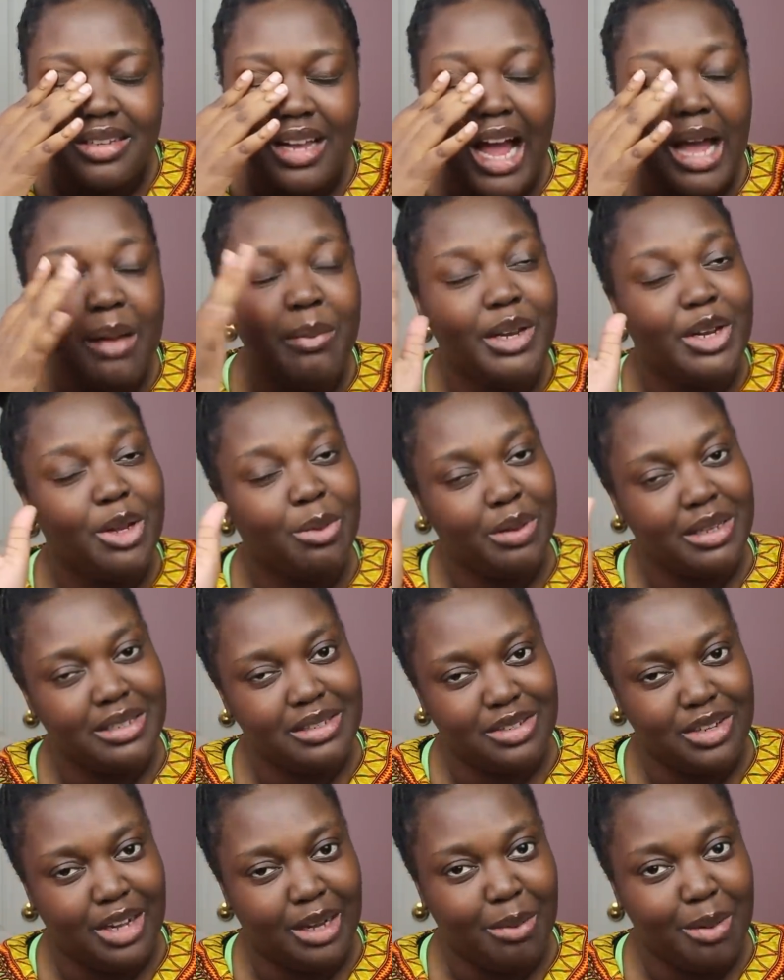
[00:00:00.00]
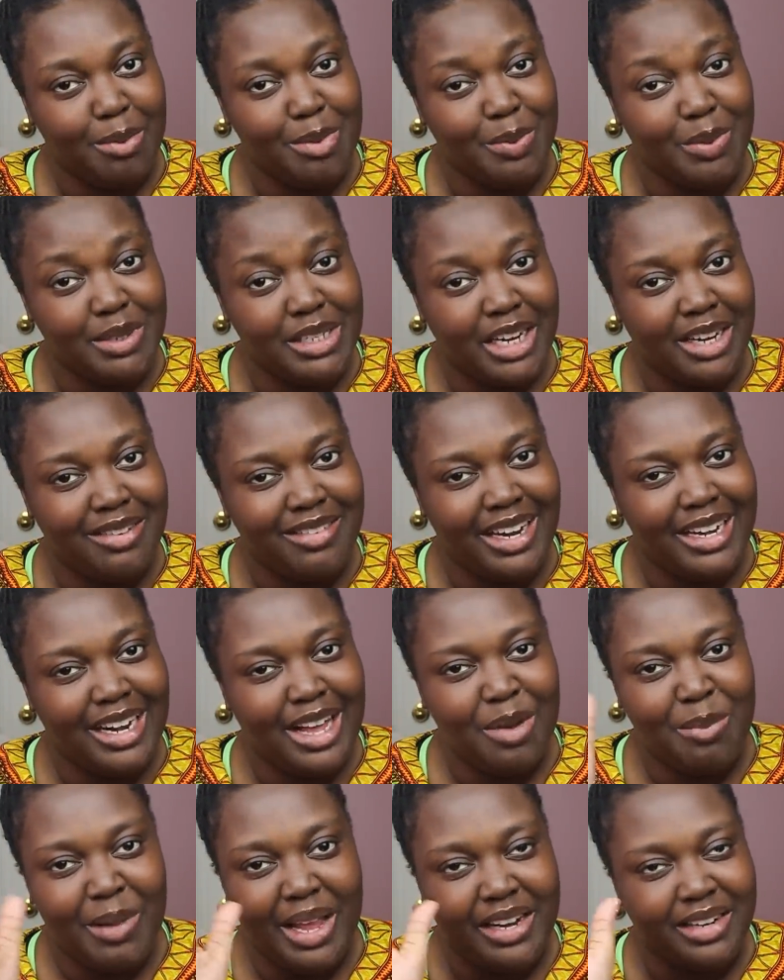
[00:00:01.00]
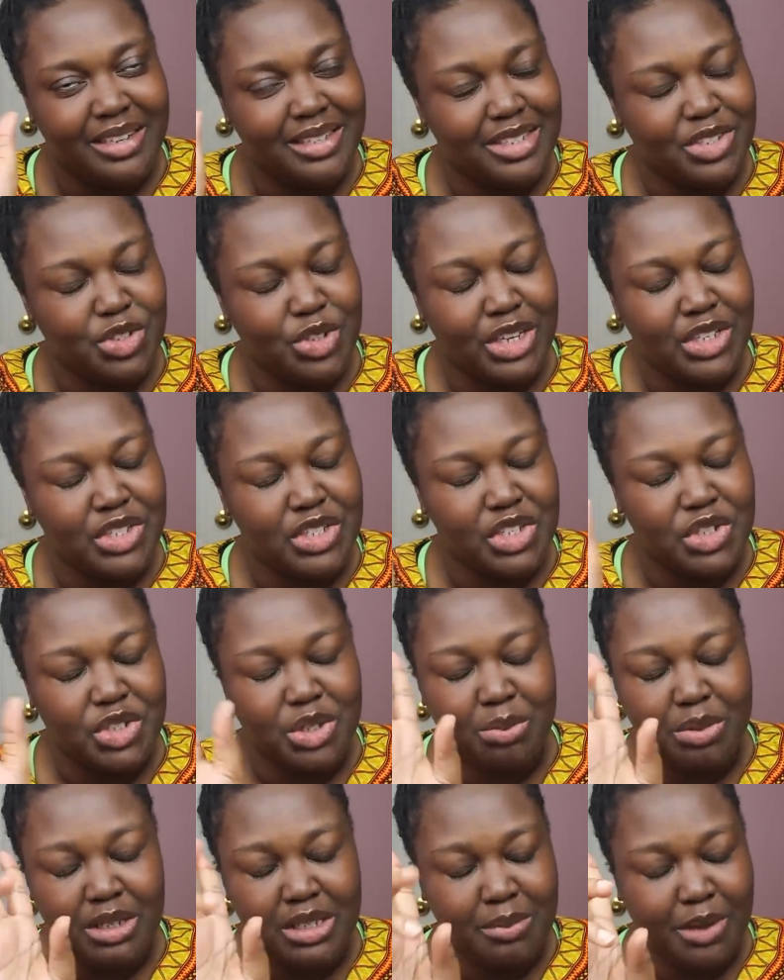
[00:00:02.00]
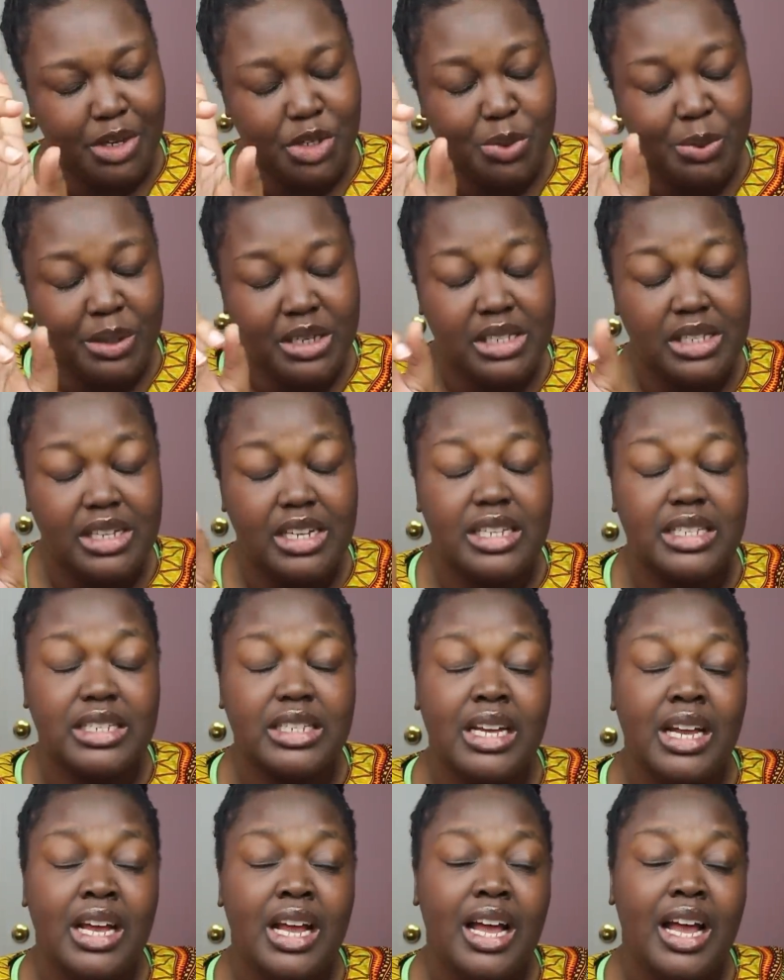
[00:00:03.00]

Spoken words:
I'm in no place to talk about people's hair right now. My hair is in transition. Please mind your business.